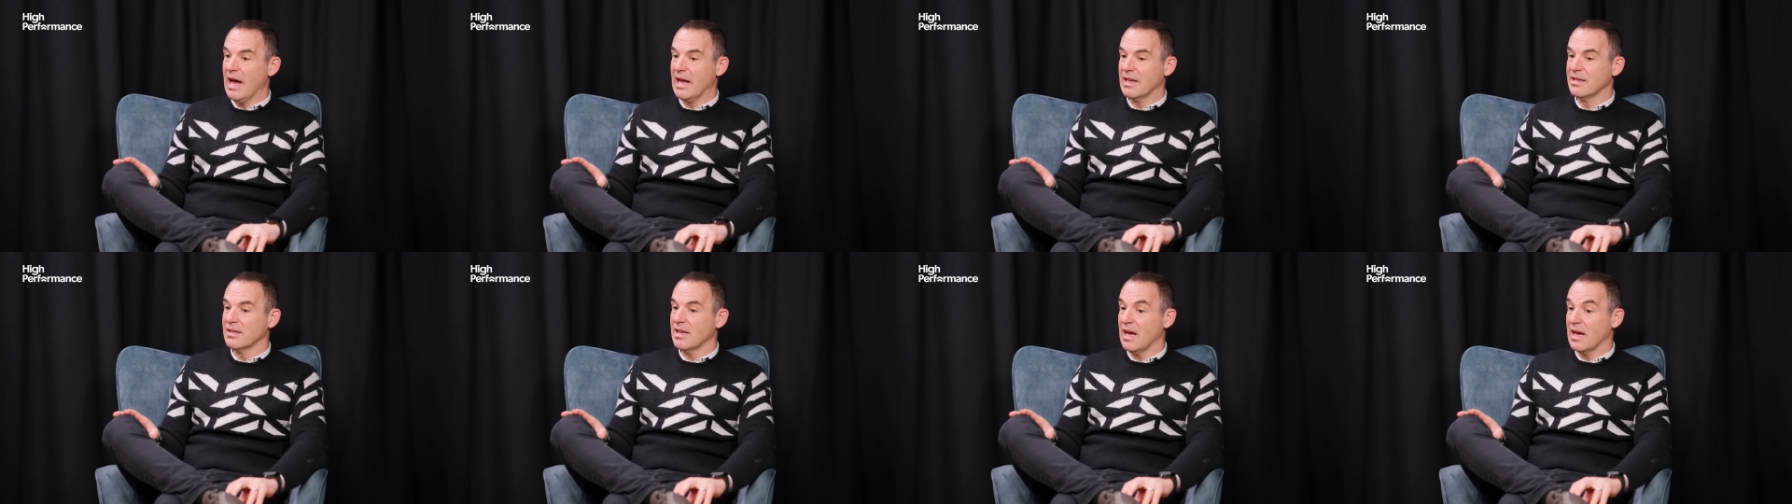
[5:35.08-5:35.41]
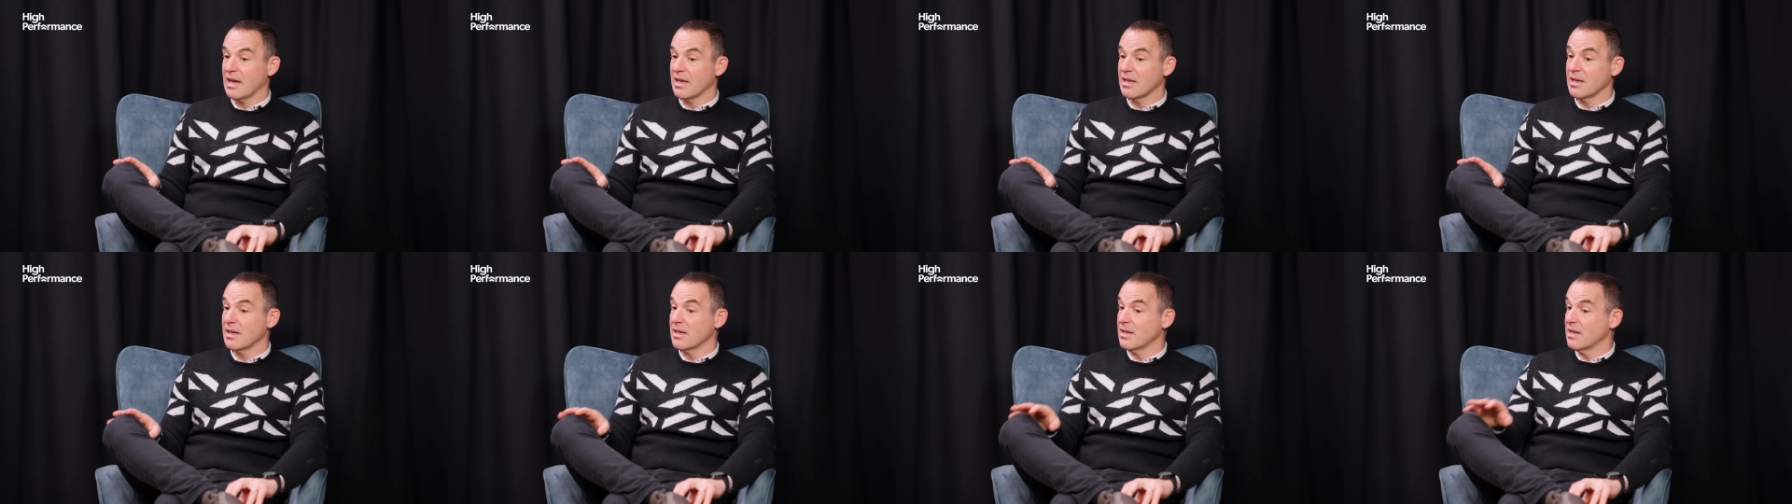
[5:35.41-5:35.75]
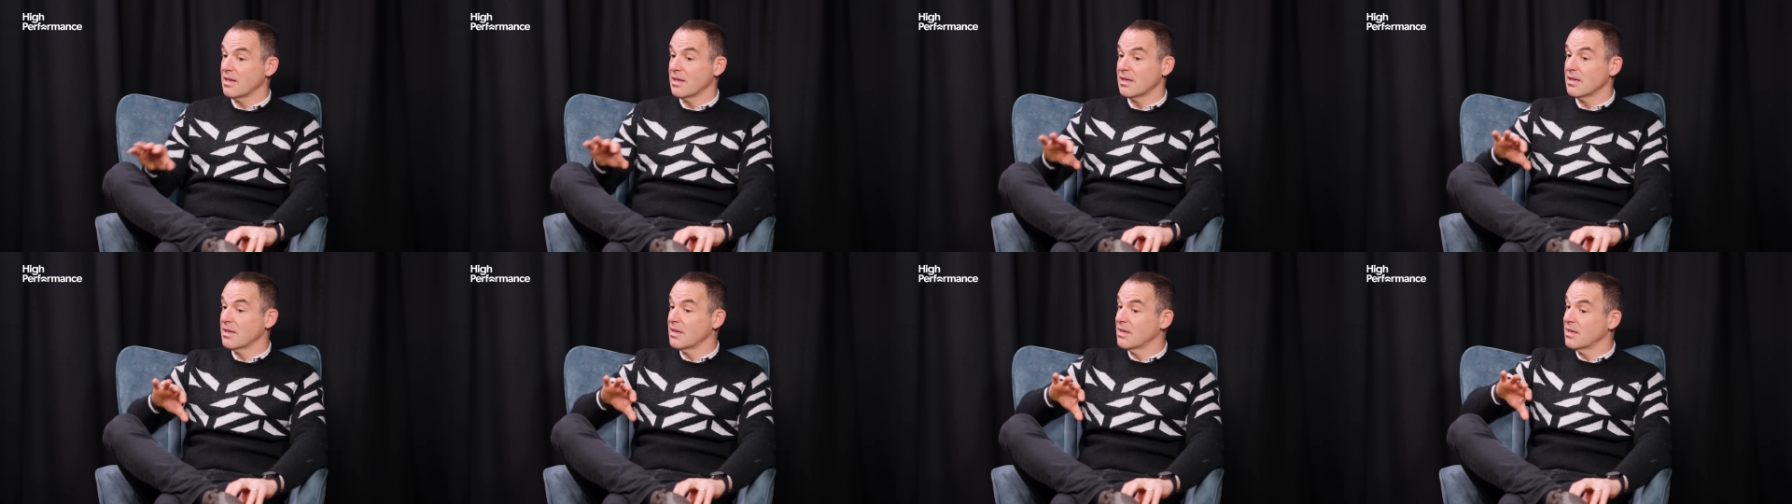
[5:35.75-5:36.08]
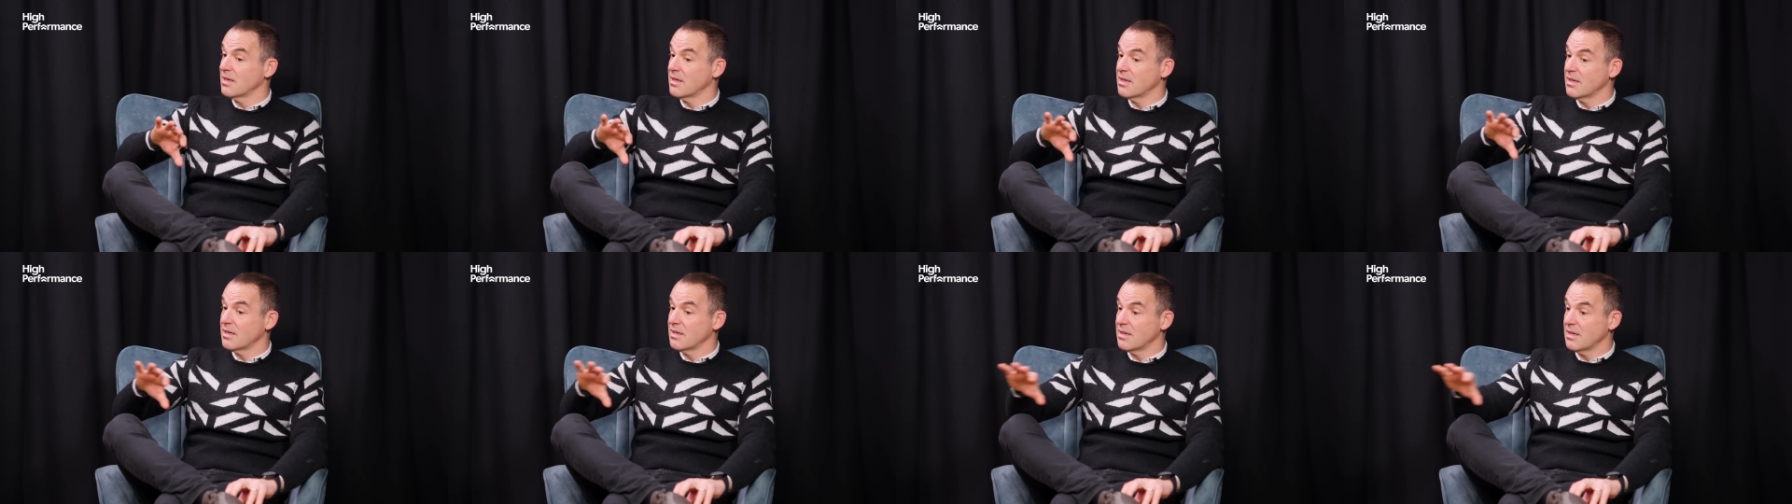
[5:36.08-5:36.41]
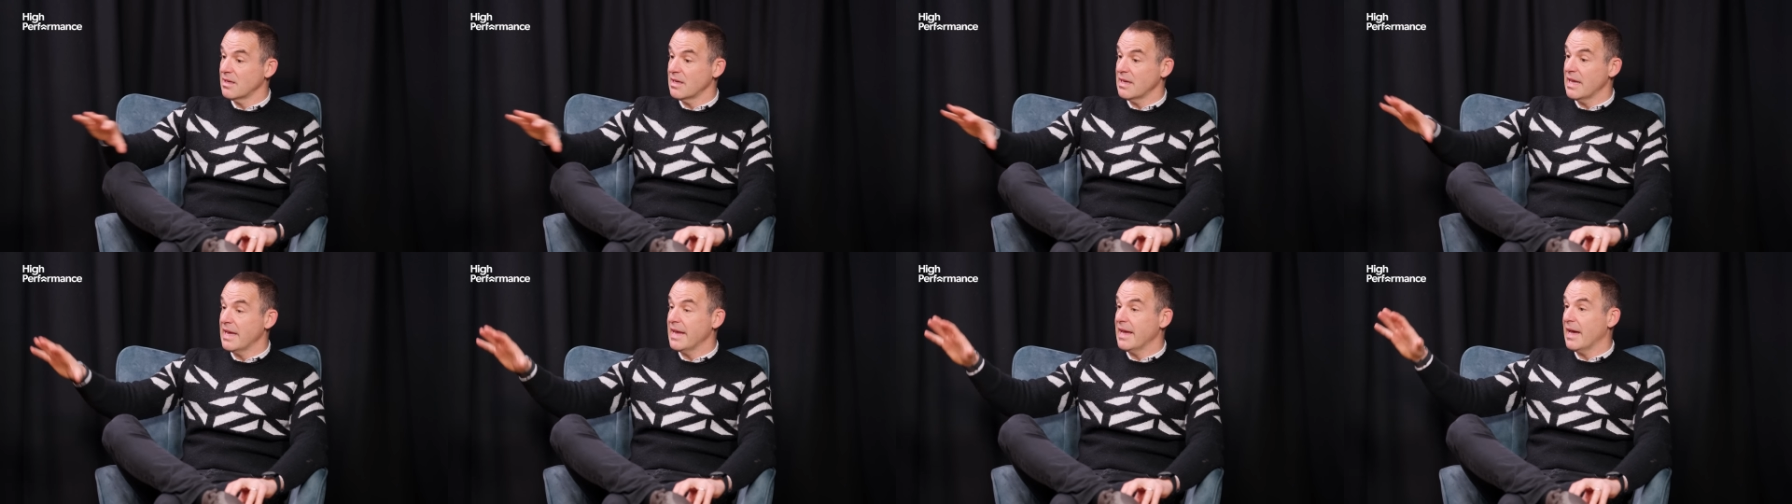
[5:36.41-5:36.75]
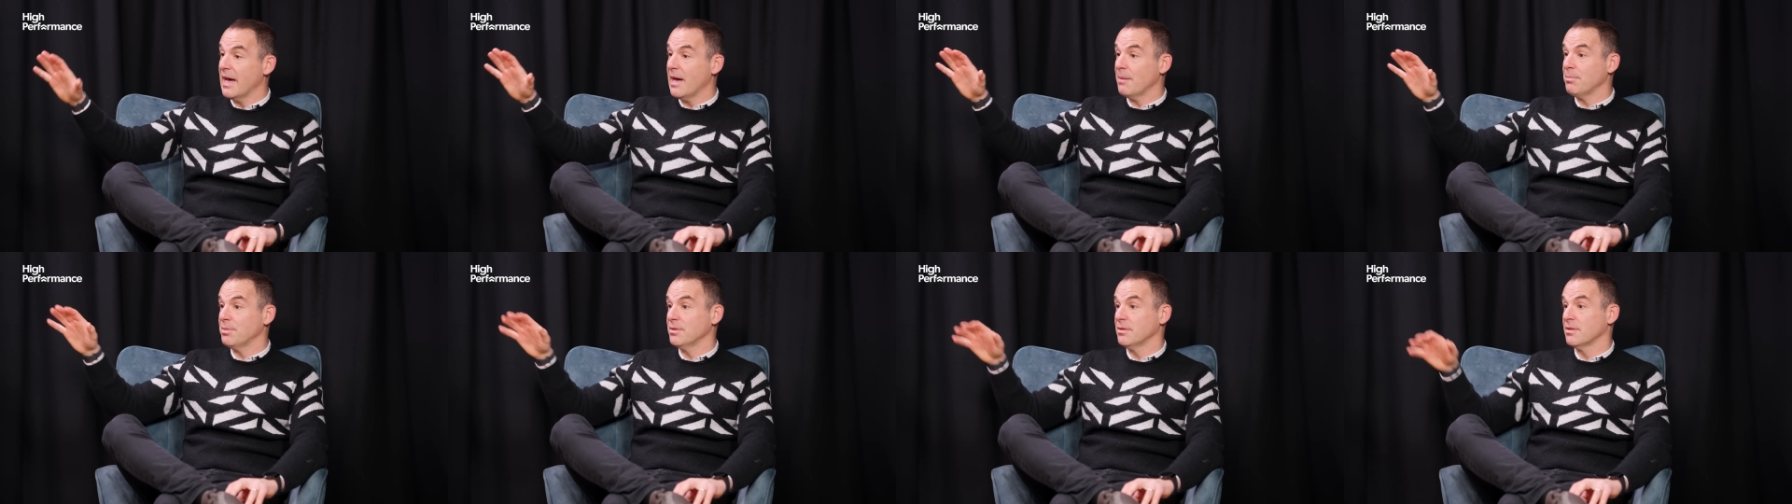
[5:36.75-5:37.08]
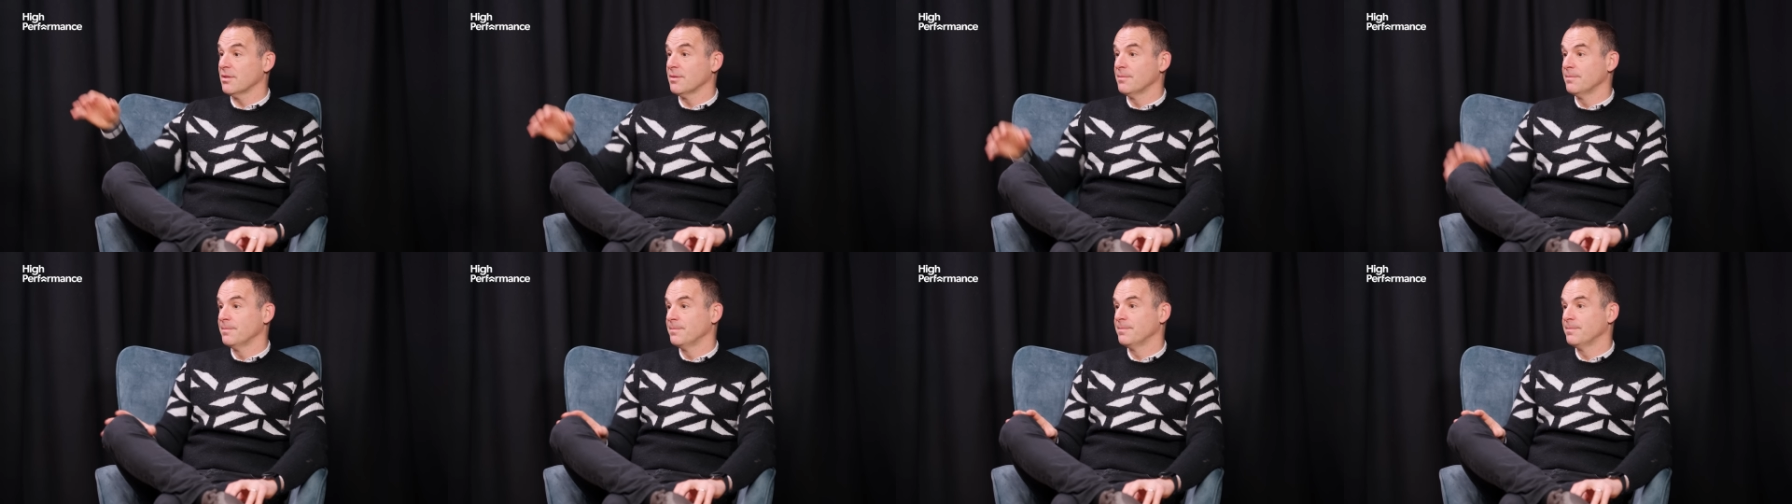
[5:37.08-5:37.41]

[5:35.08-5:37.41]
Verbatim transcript: and I, it happened.